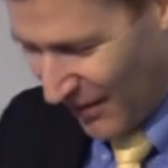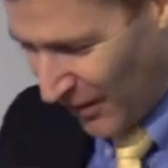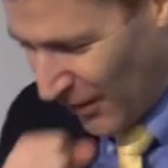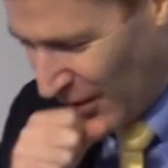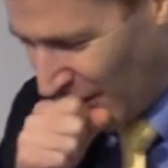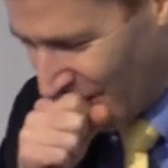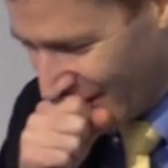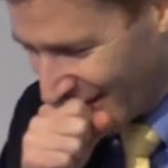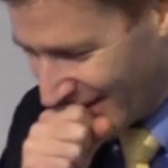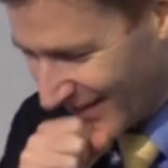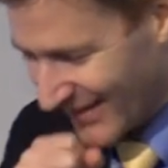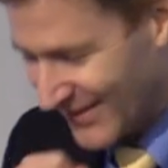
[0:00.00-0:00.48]

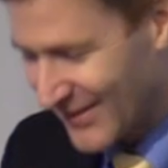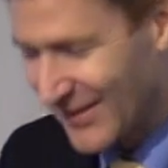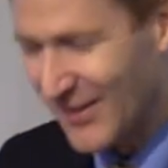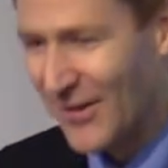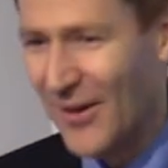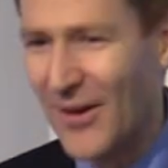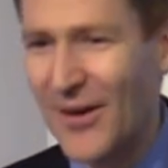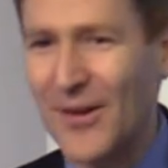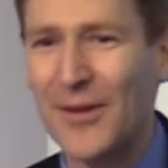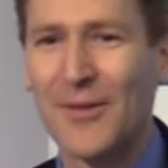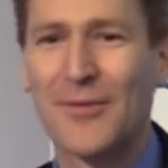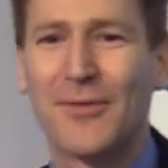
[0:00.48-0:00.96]
It's
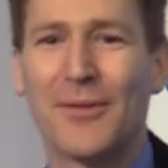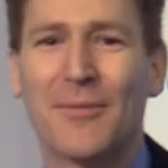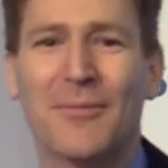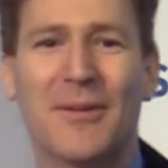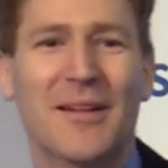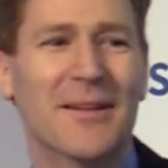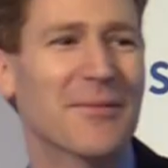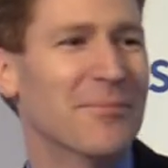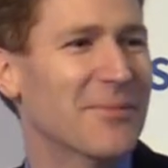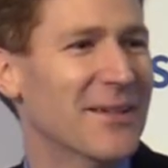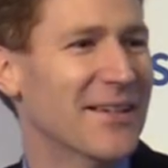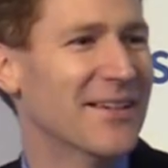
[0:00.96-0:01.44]
an honor for
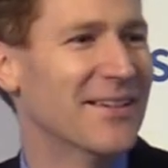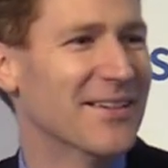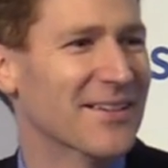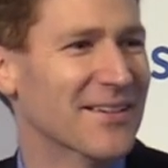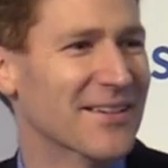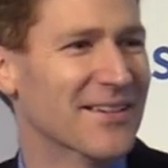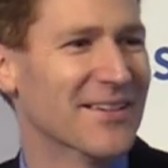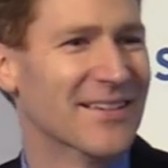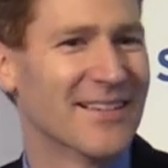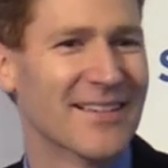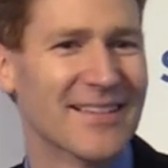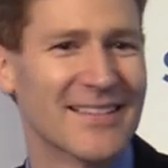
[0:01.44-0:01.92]
me to be
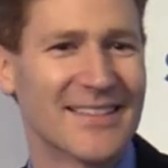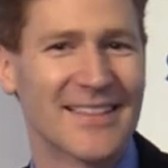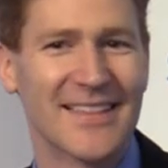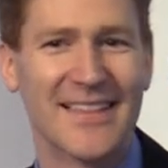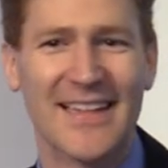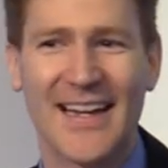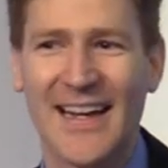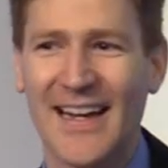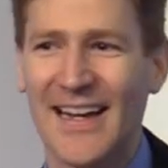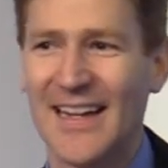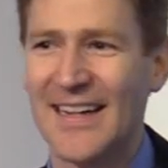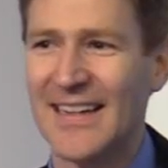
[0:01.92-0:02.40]
here
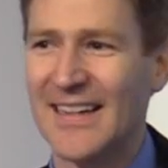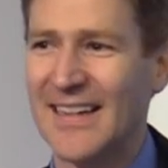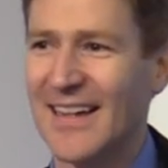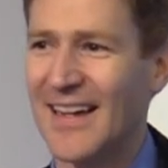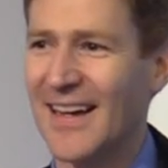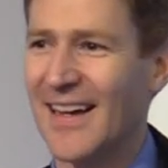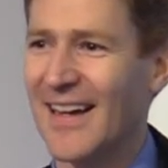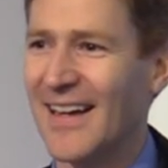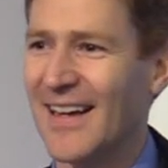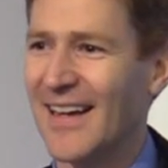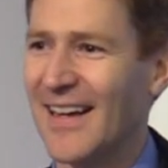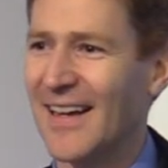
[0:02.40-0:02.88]
today,
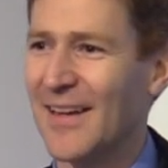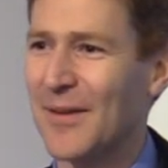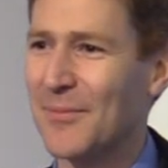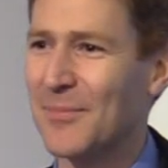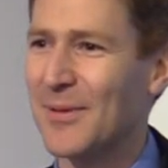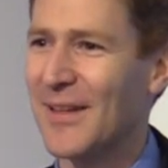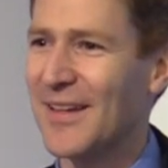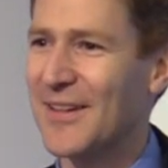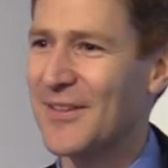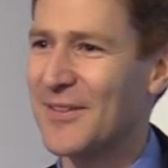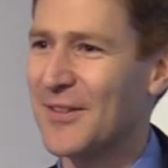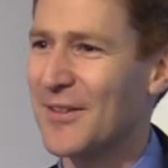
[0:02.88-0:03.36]
and a
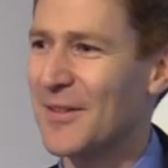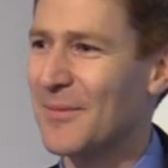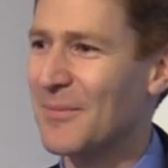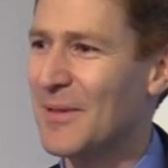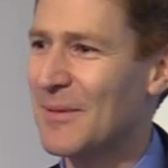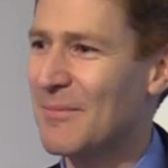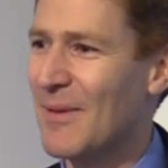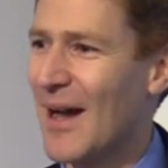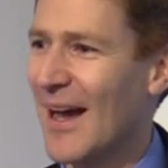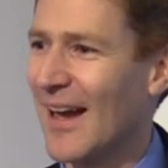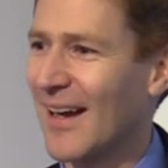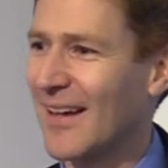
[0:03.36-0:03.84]
pleasure to
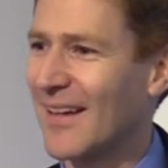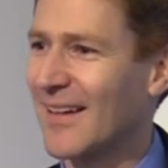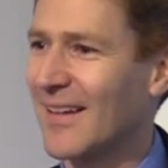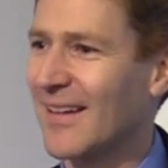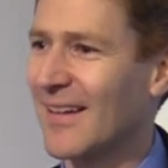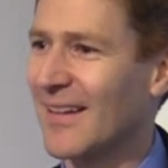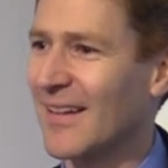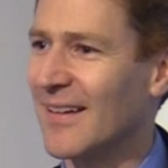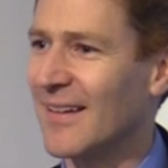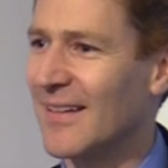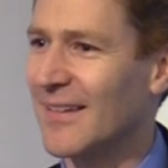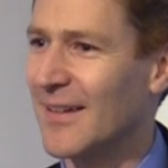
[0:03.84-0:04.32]
be back
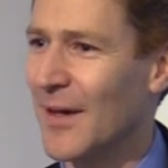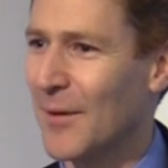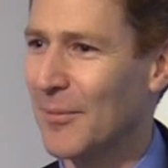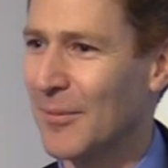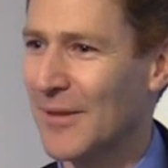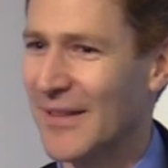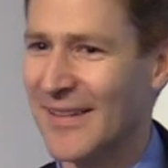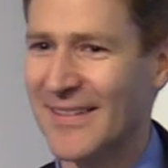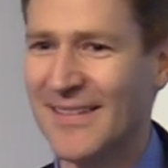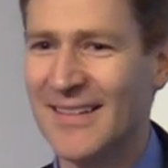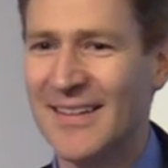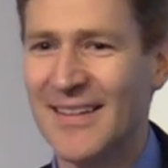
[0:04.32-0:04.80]
in
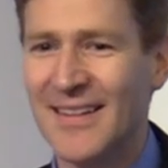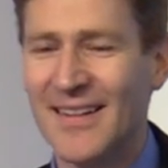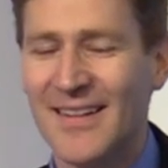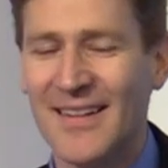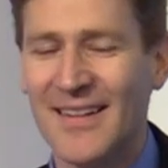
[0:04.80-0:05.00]
Dublin.